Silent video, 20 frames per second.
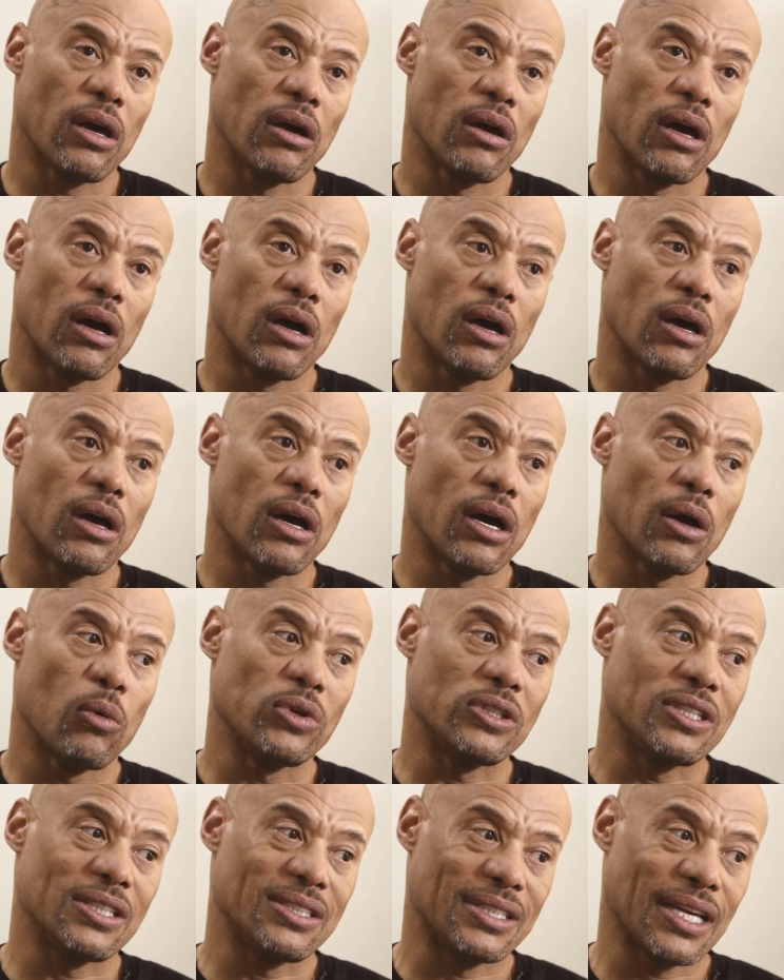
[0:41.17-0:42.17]
I
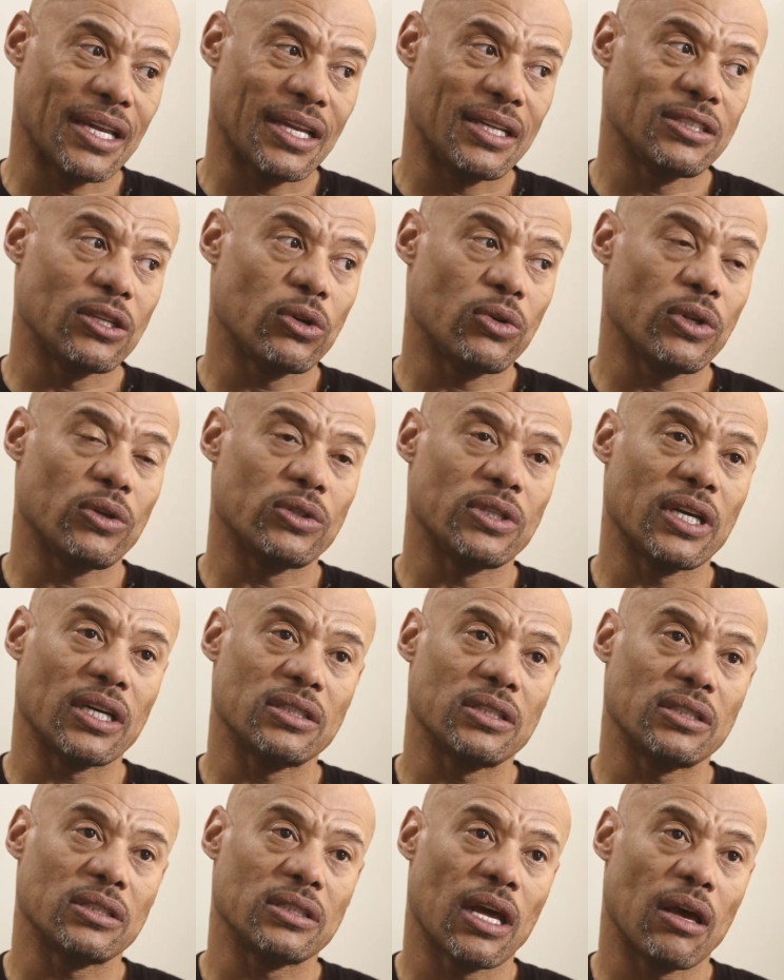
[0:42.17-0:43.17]
went to San Antonio,
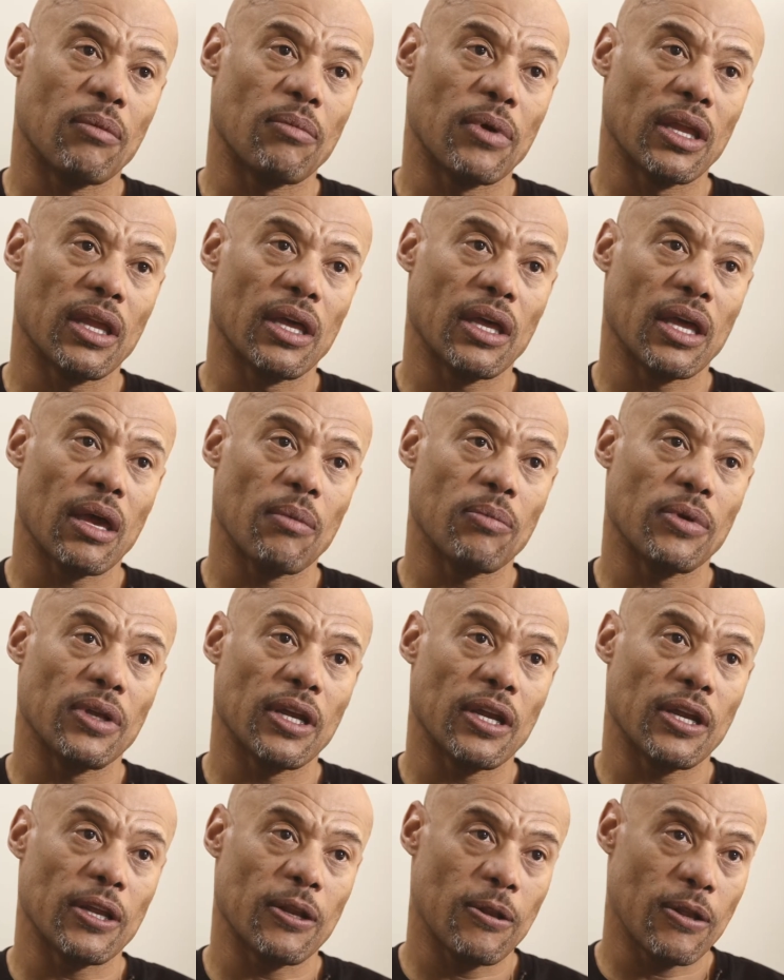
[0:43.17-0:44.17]
Texas to have my leg
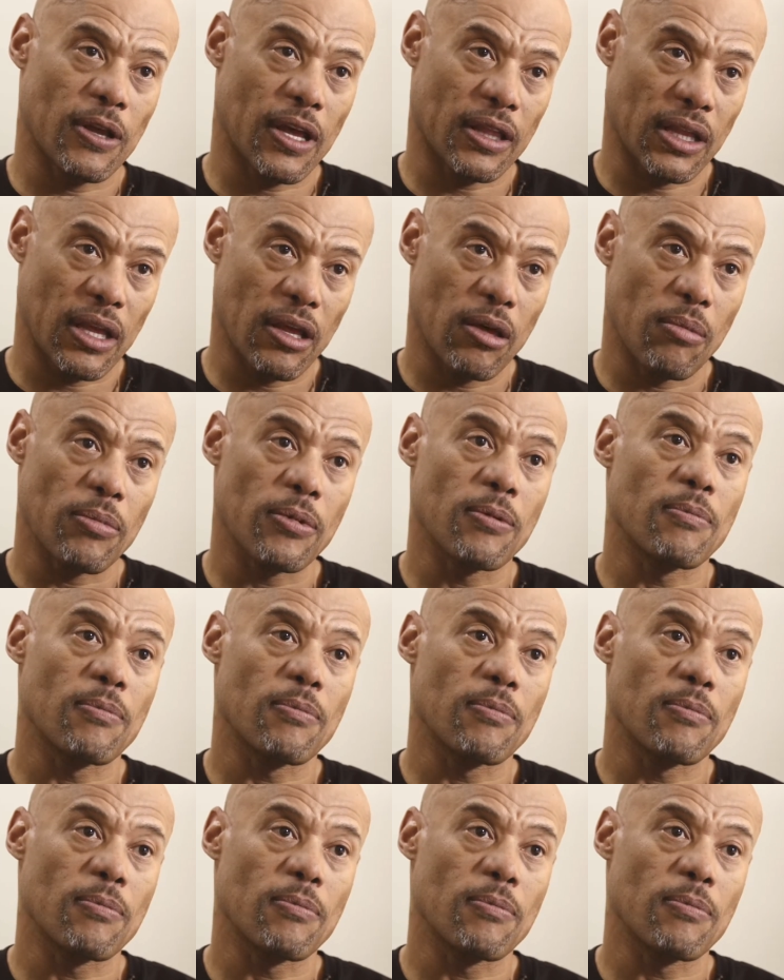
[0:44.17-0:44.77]
amputated at the hip.